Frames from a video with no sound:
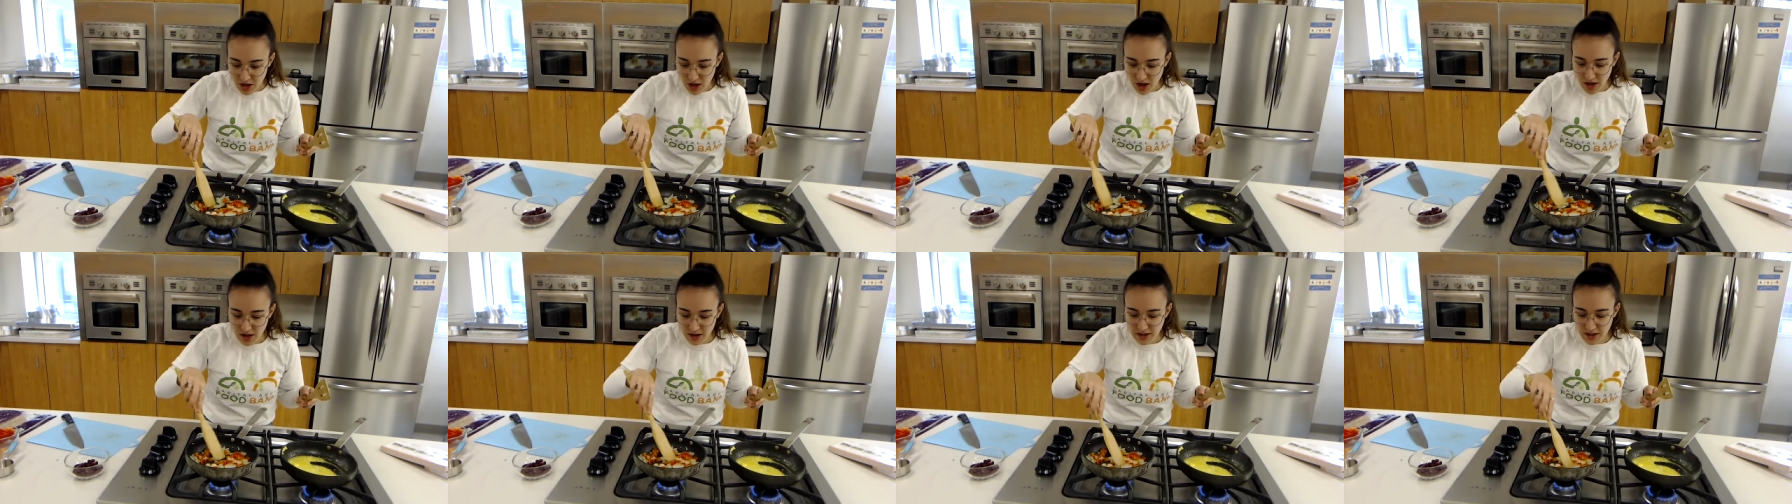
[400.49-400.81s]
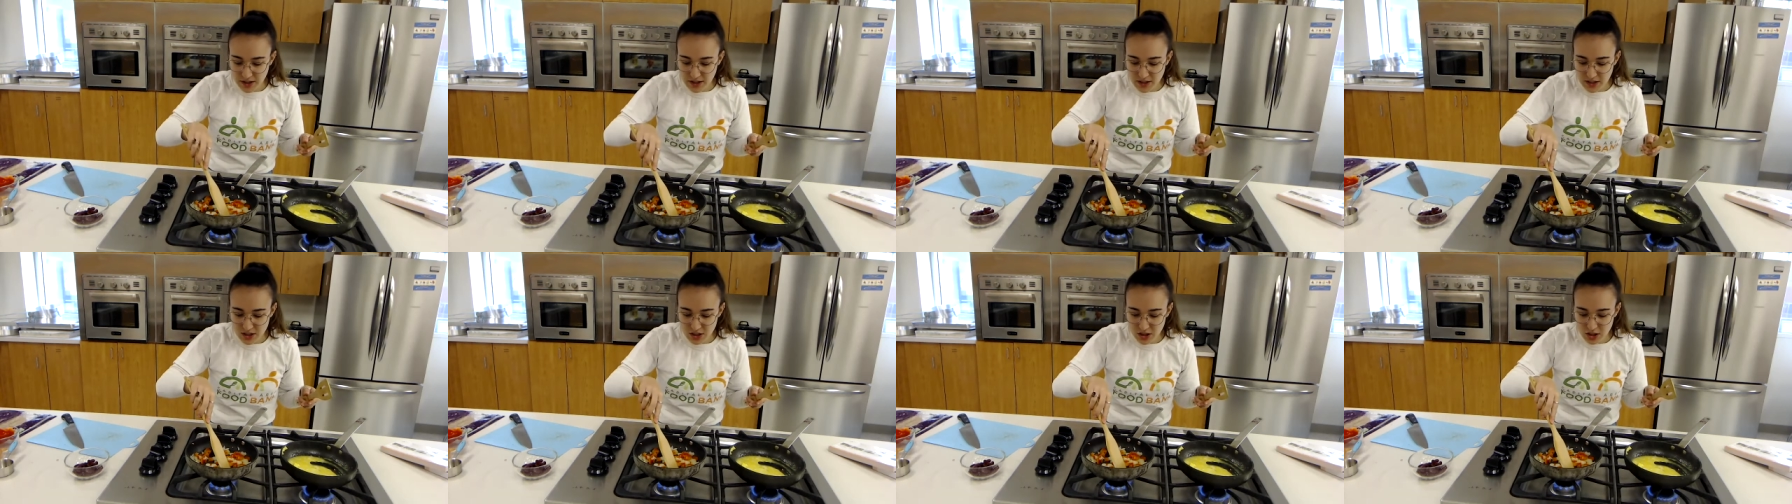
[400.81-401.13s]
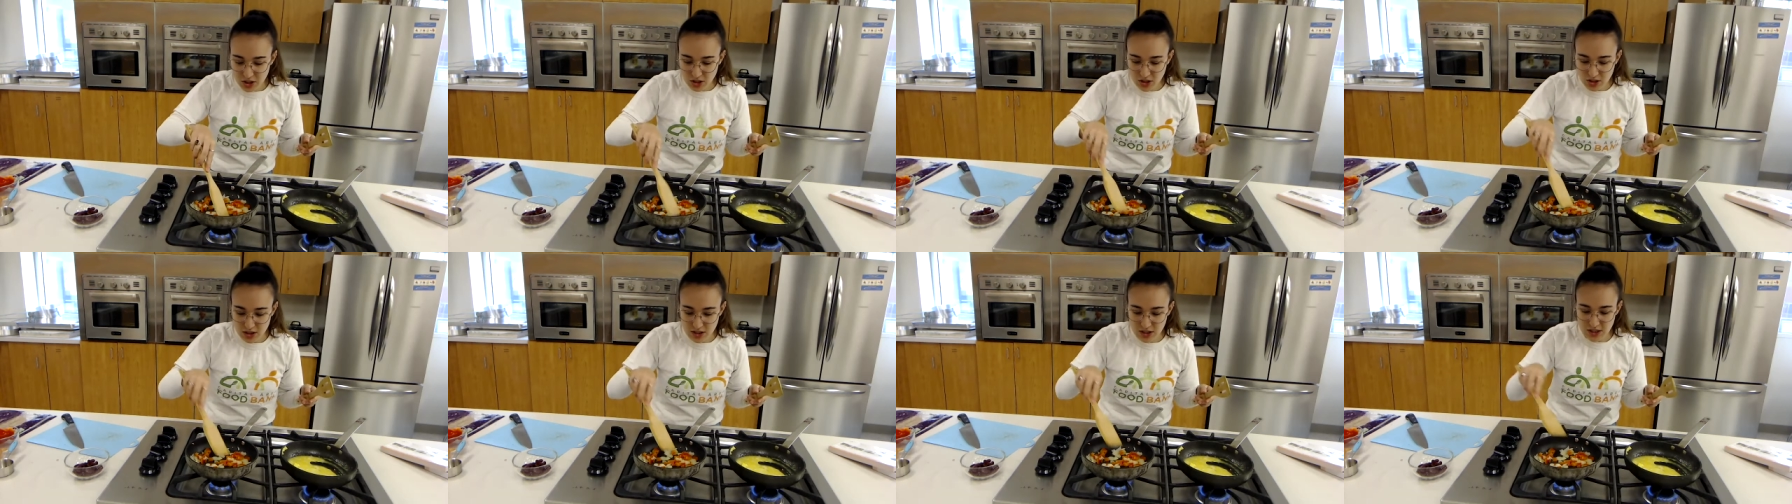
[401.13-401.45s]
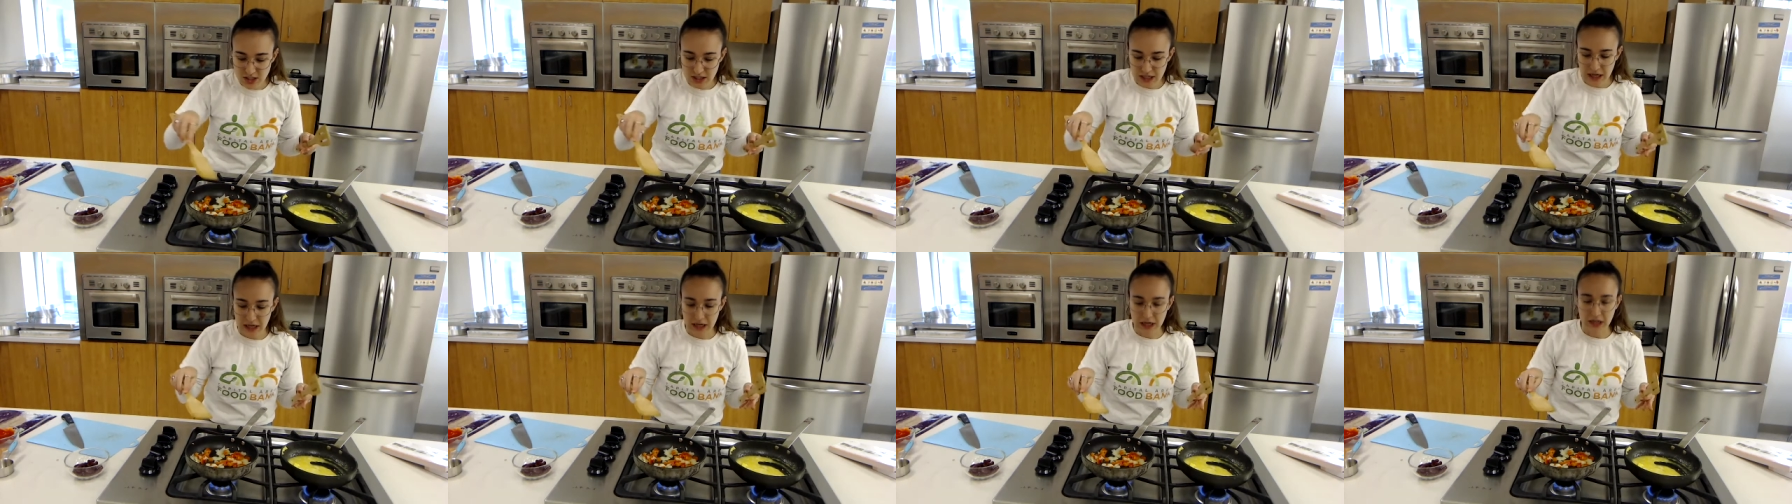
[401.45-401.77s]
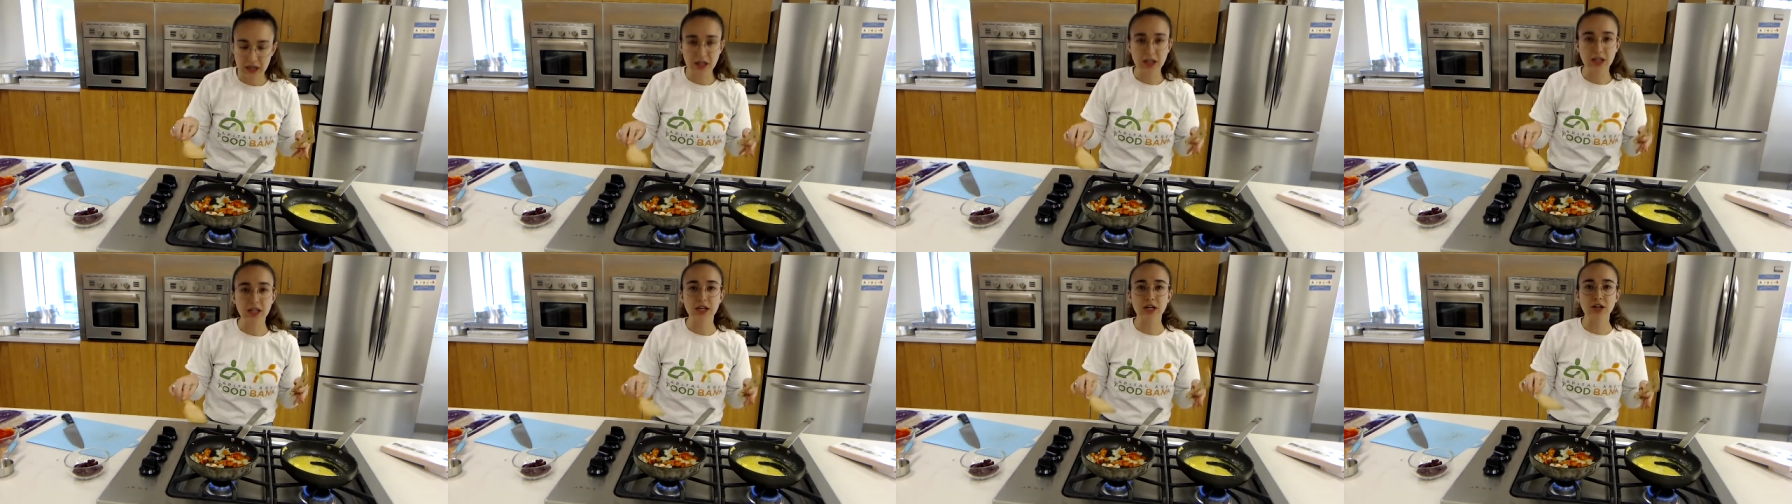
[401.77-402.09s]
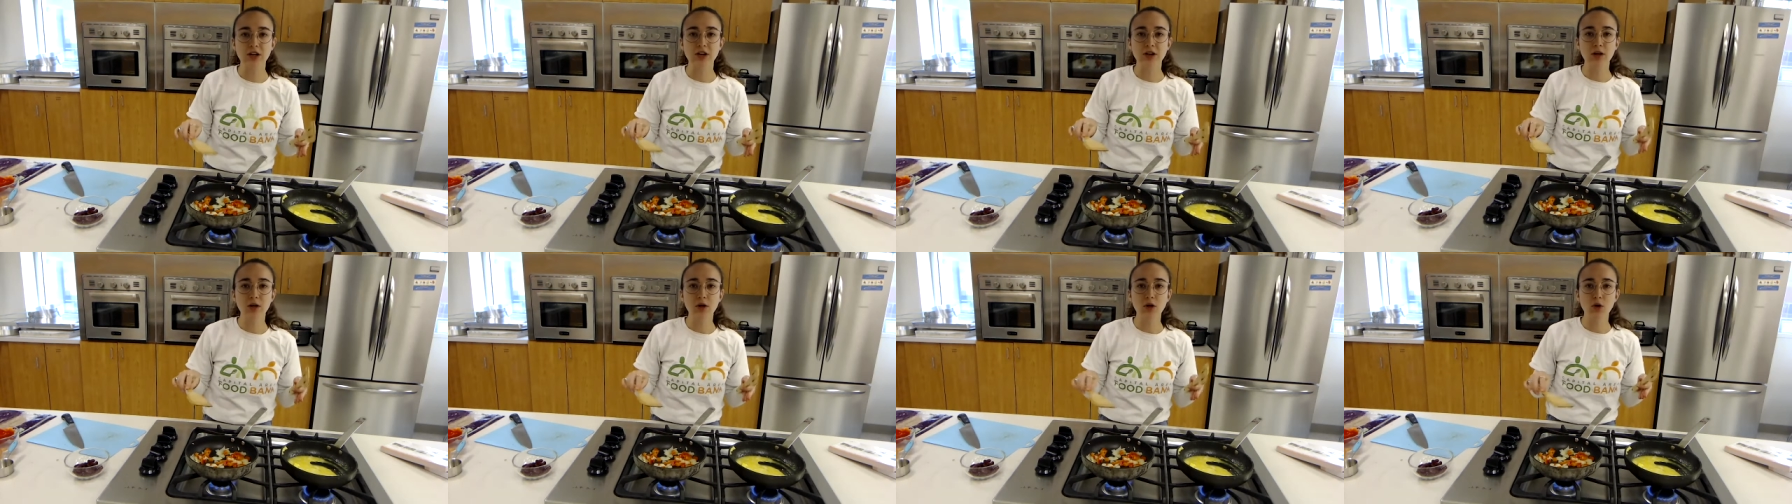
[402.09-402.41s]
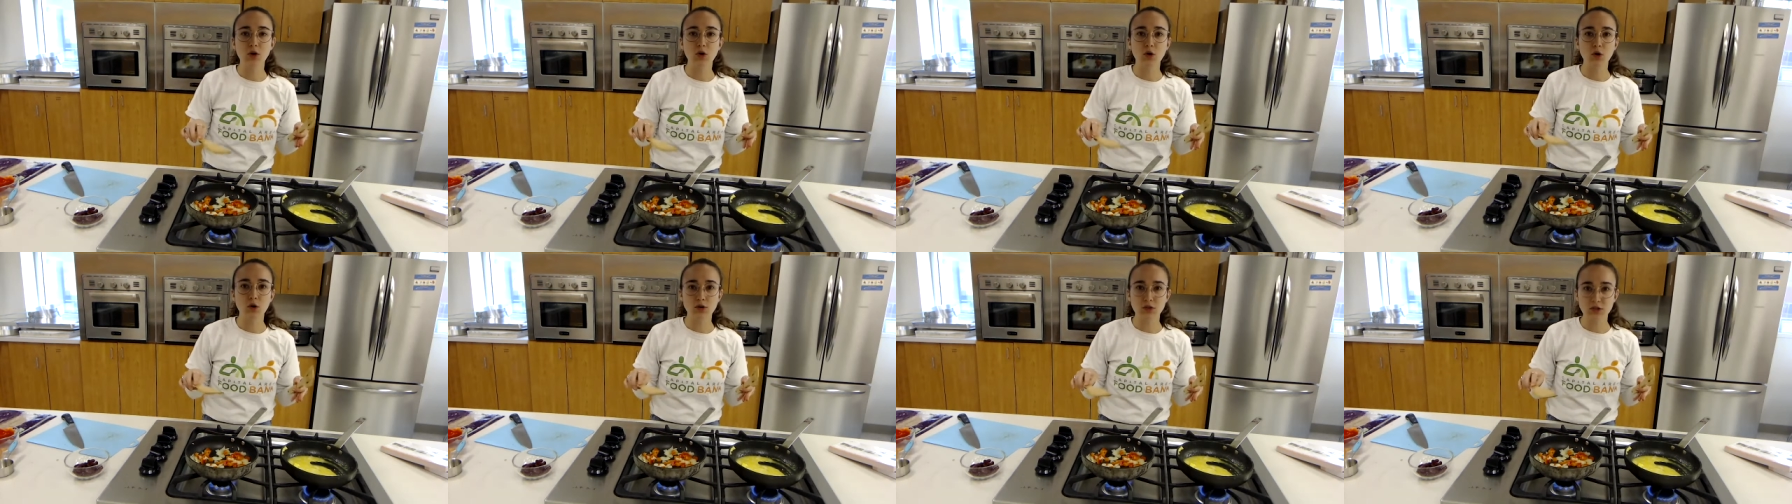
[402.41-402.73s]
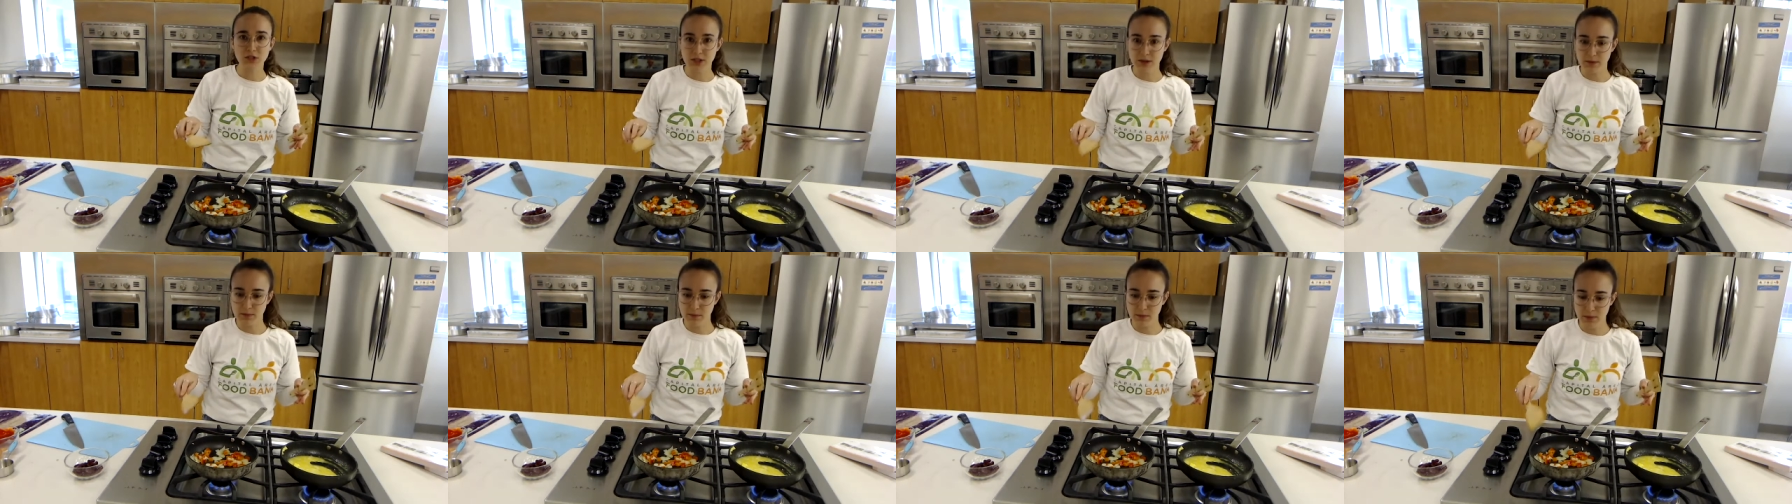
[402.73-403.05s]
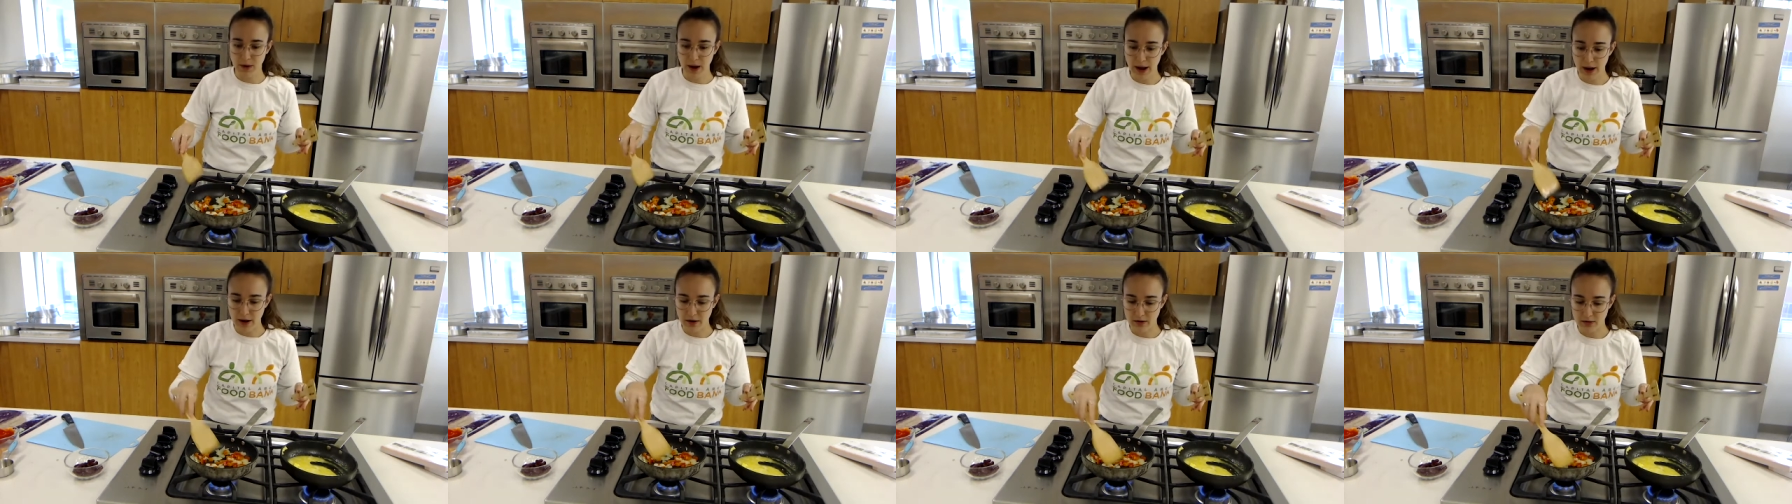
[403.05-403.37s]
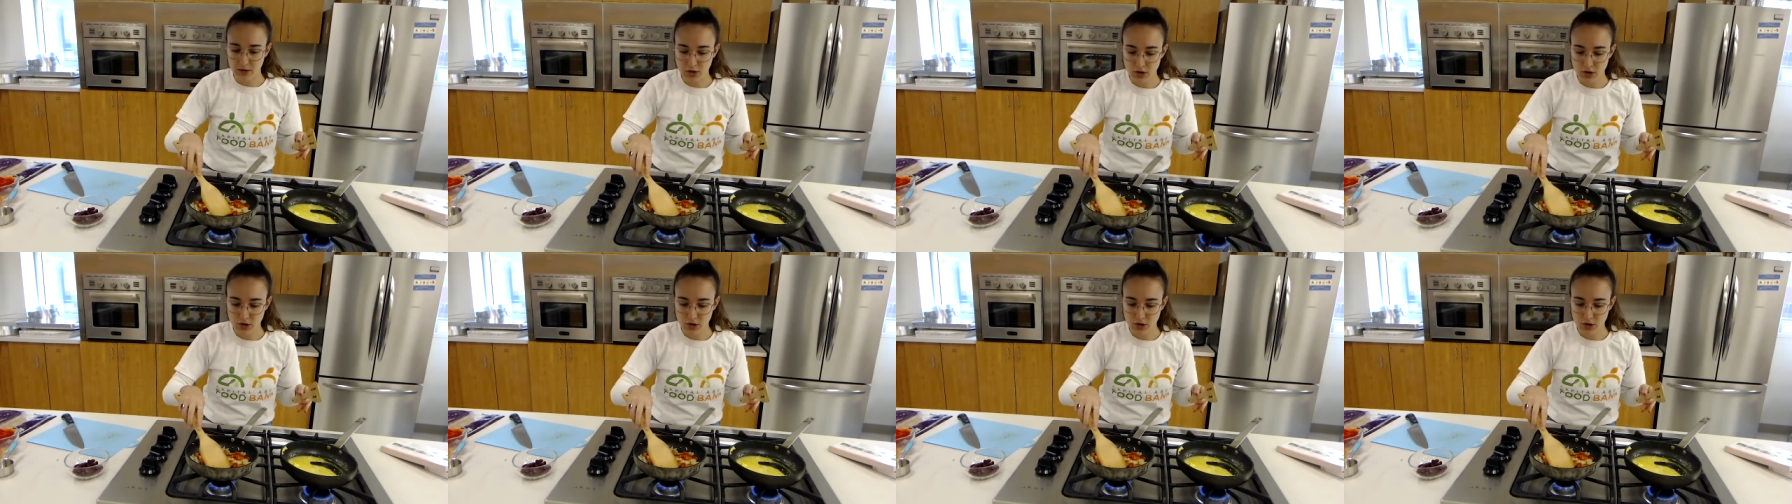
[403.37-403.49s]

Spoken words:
onion starts to get a little golden brown.